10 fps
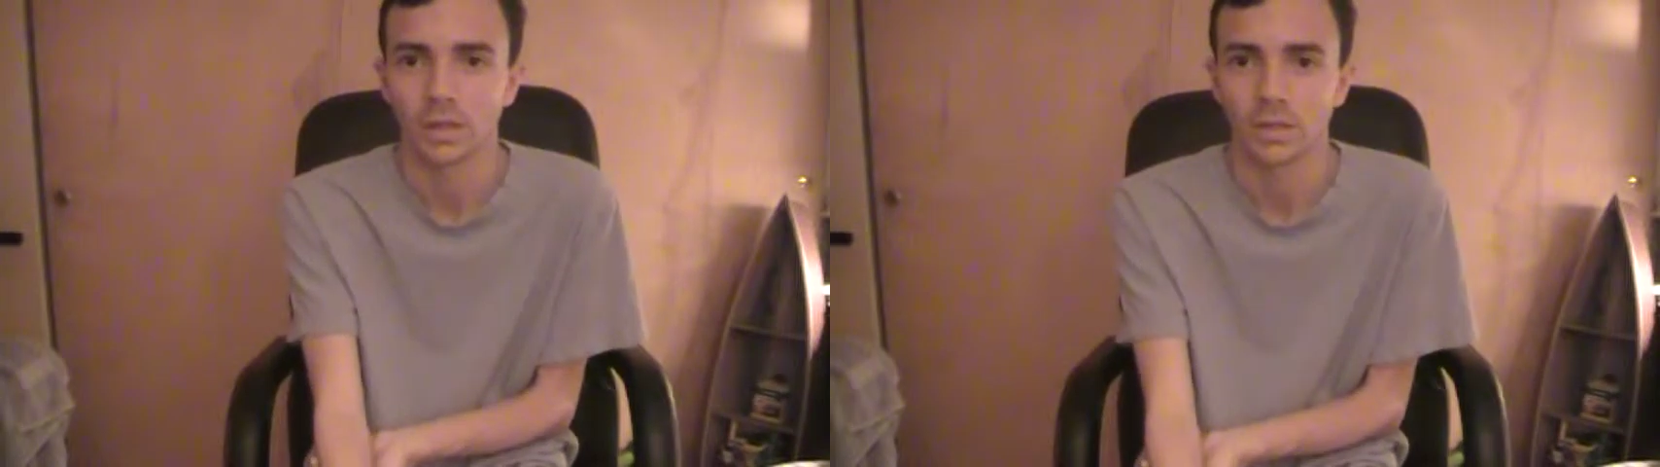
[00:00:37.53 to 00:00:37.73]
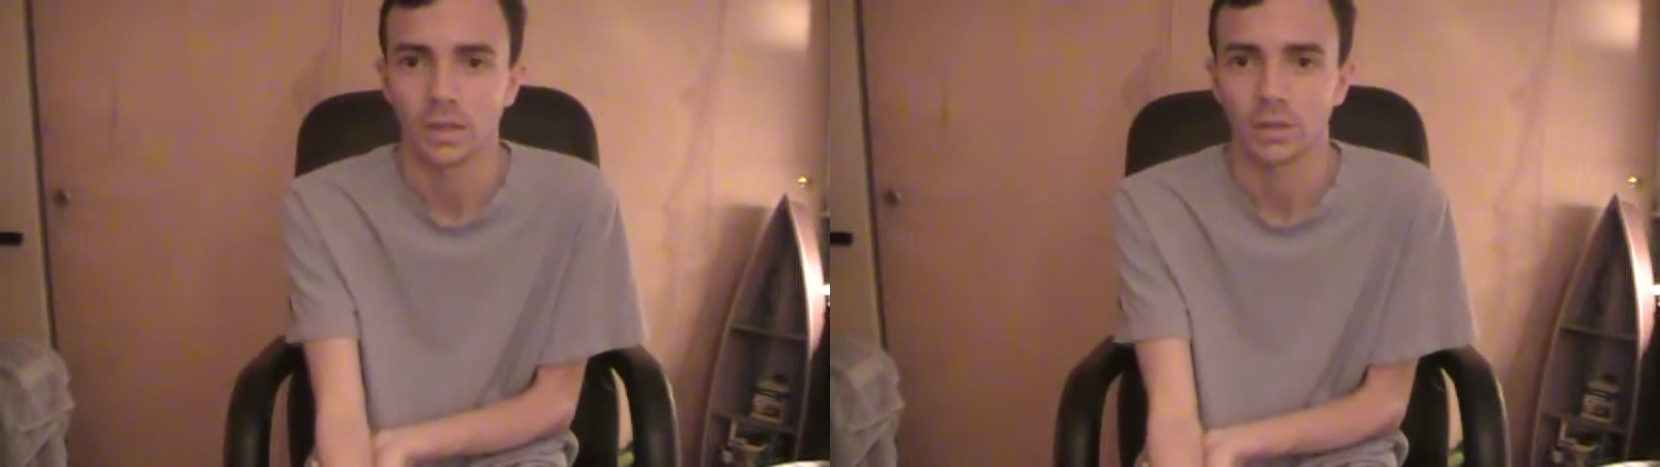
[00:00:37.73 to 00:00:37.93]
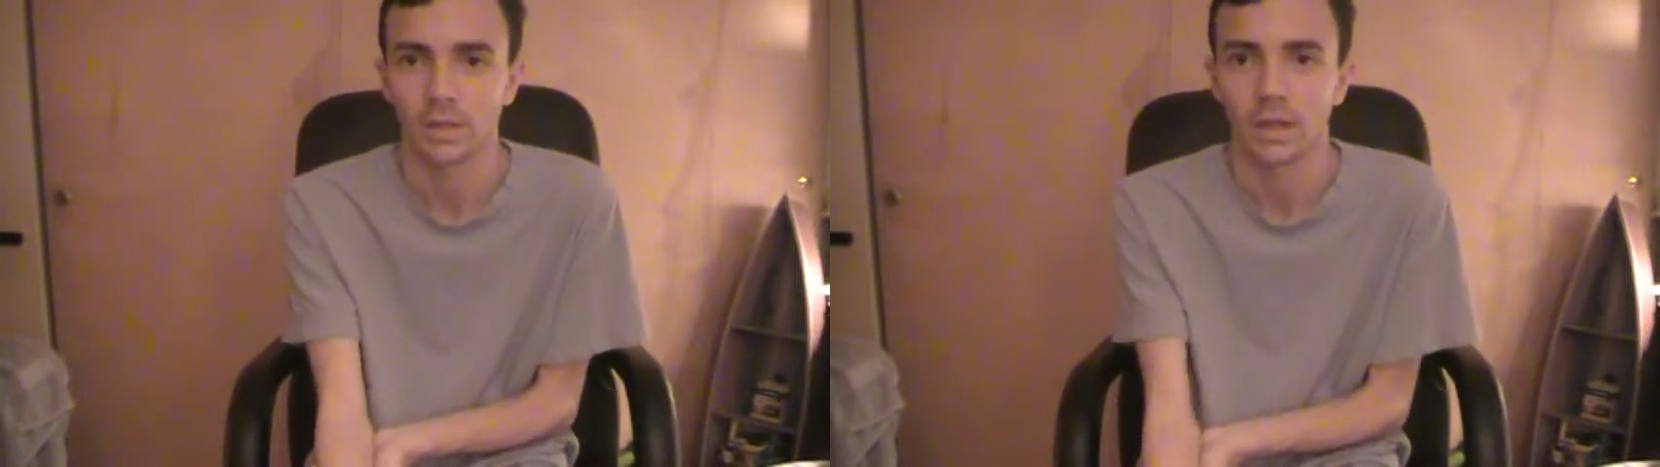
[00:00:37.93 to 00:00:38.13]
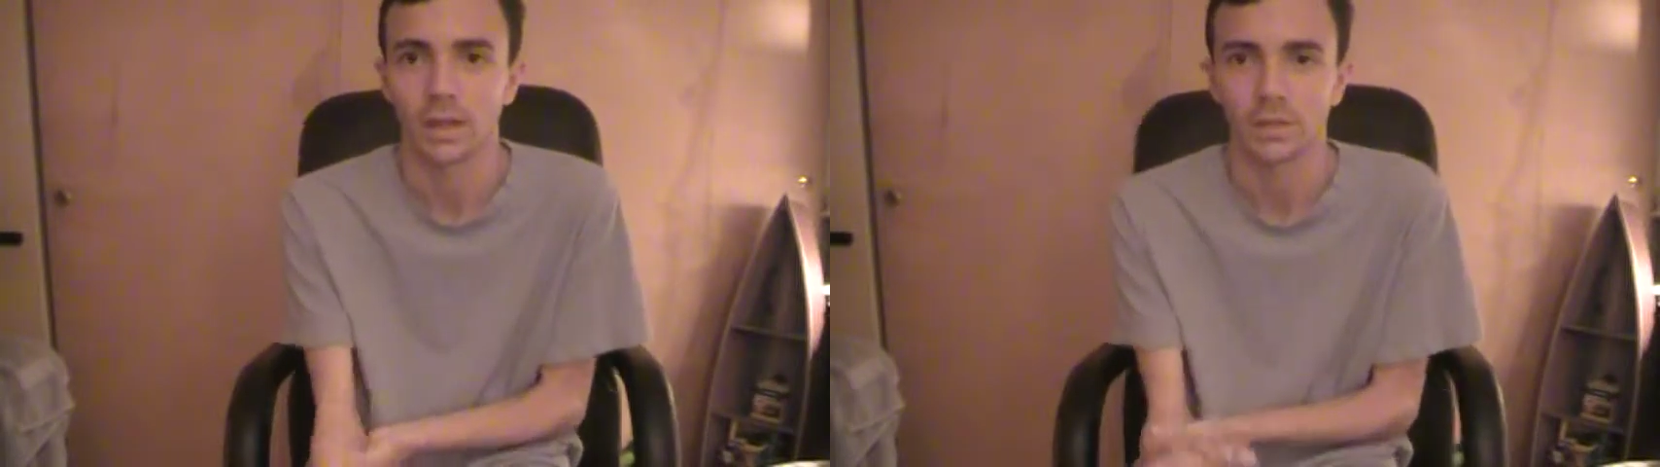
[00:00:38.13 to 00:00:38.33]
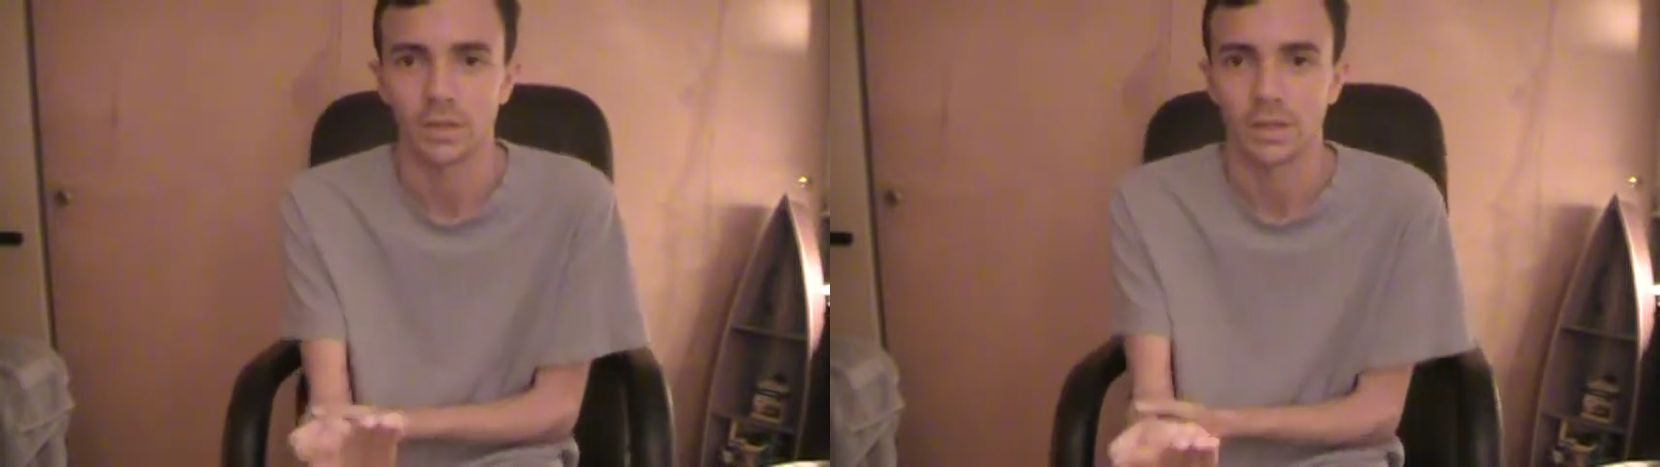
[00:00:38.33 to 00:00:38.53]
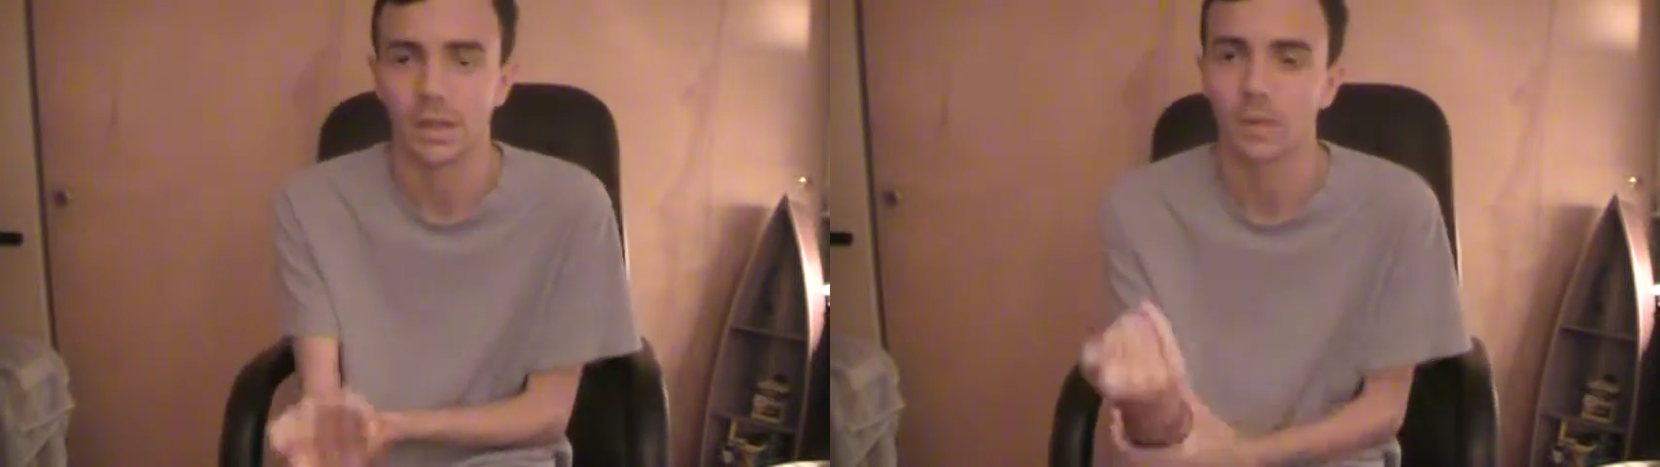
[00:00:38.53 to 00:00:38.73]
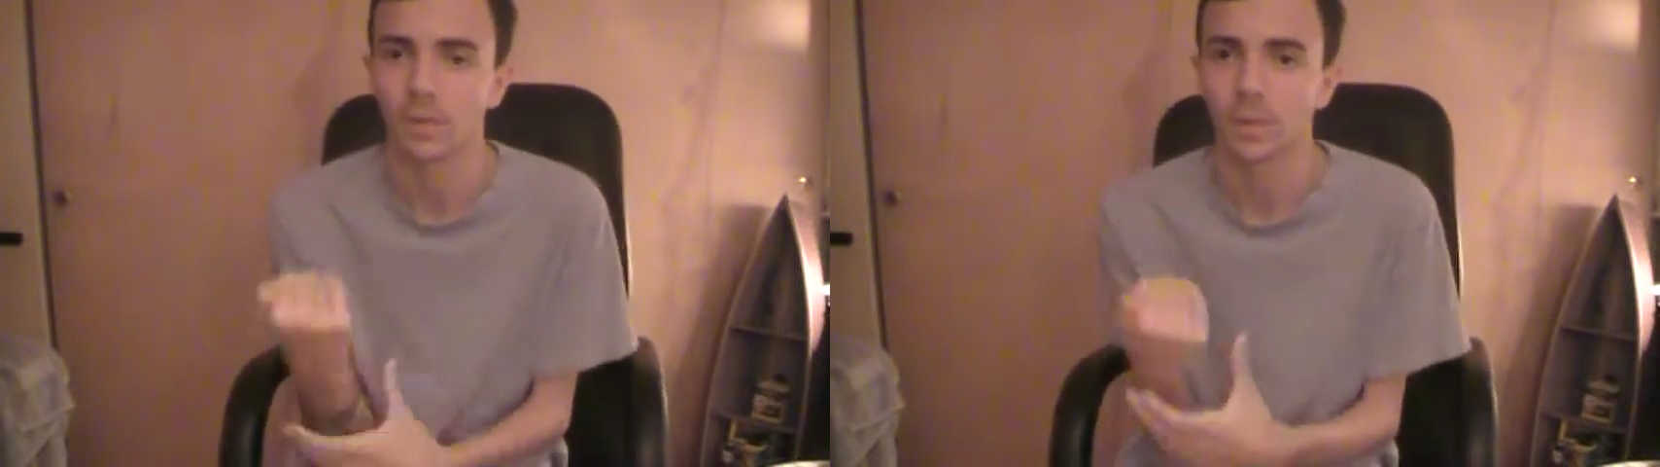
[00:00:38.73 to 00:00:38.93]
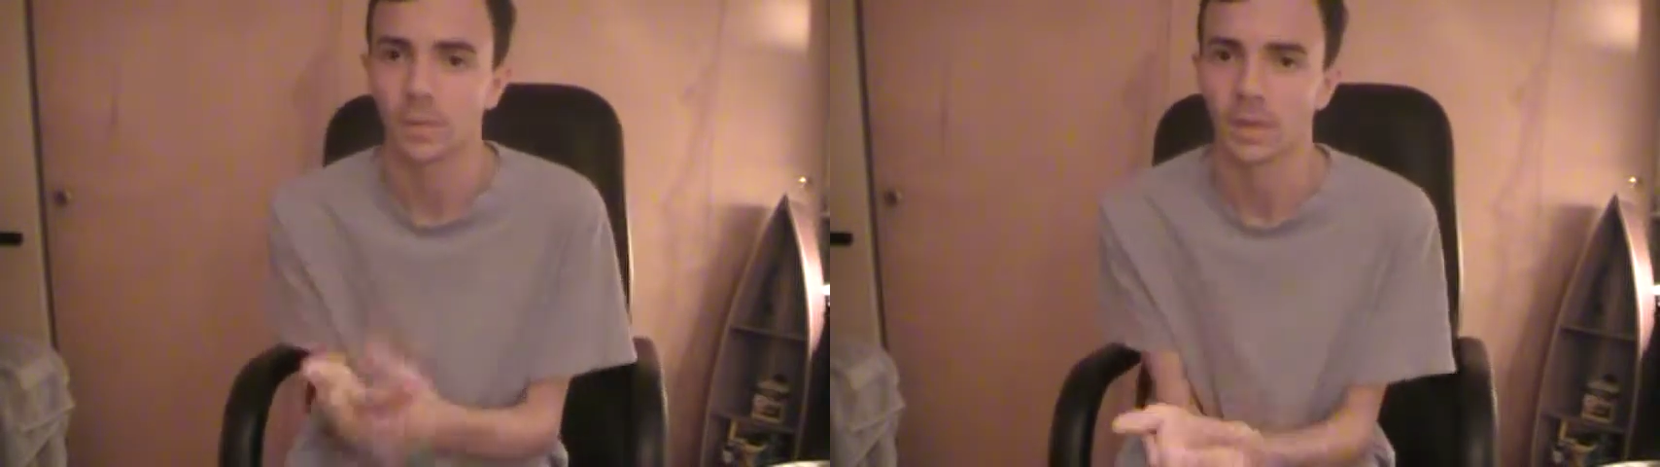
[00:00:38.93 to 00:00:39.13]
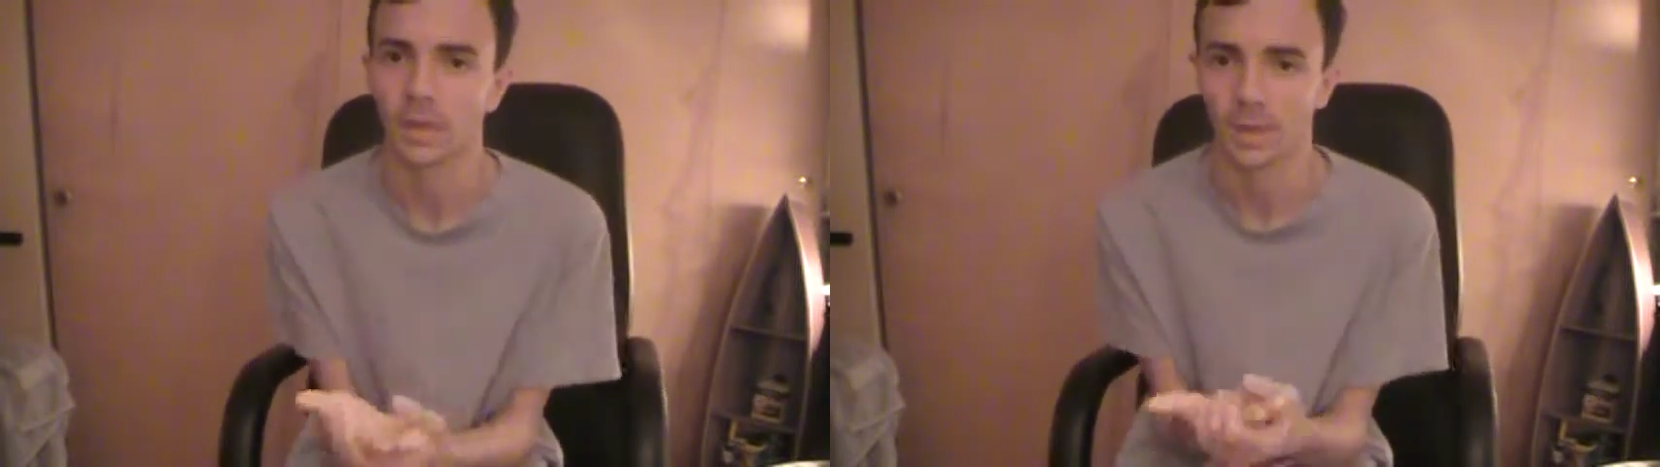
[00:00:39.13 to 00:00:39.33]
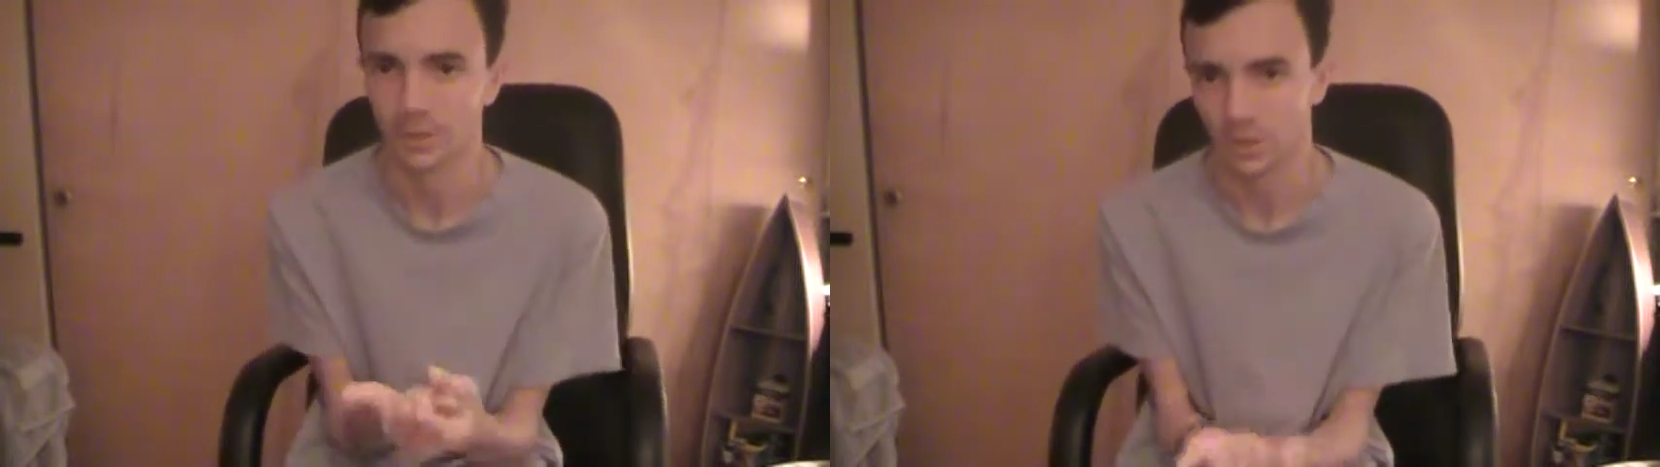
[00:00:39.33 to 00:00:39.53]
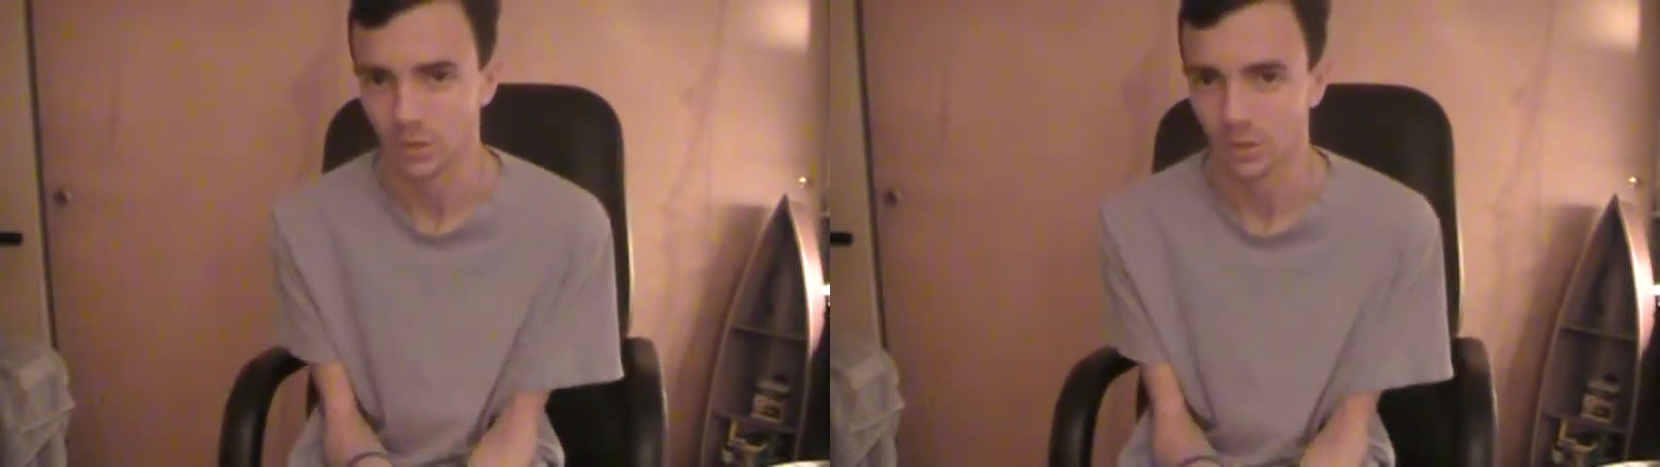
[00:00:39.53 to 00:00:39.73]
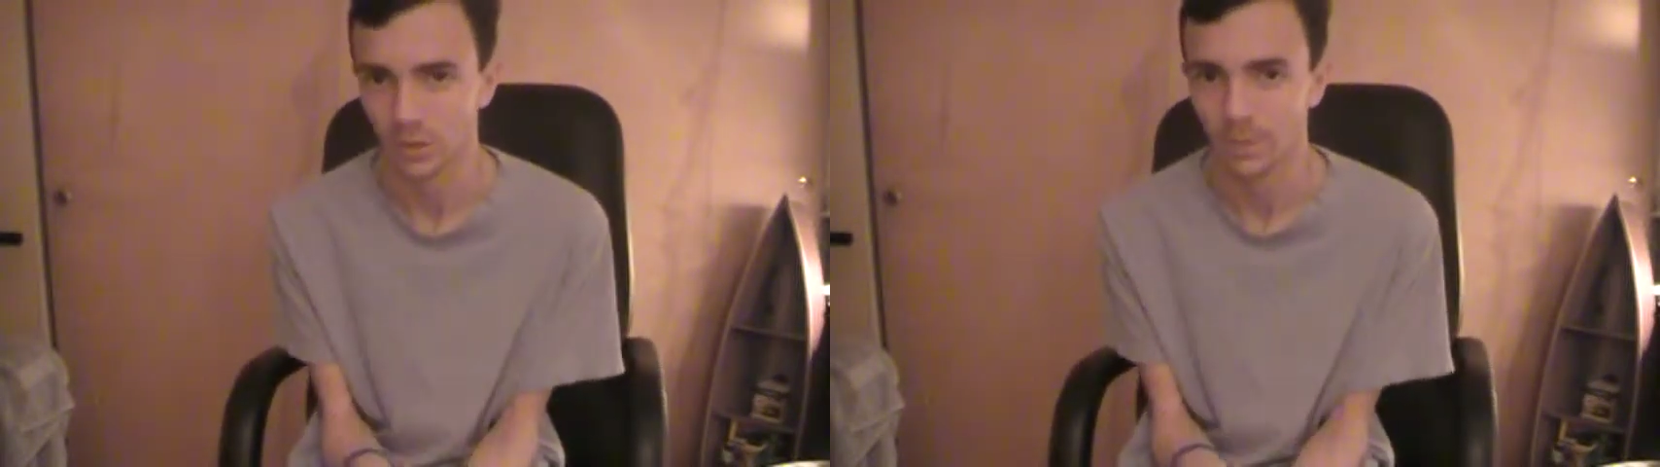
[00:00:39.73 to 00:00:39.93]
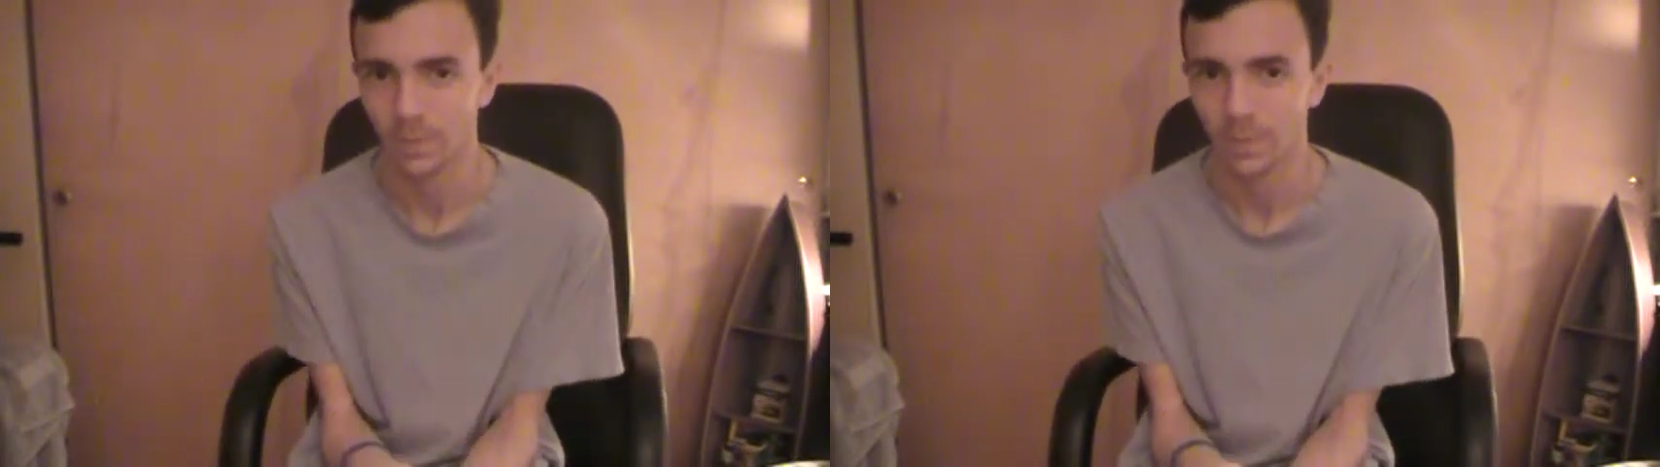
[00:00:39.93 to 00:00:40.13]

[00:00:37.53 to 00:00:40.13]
Now that I have this camera, maybe I can actually do it.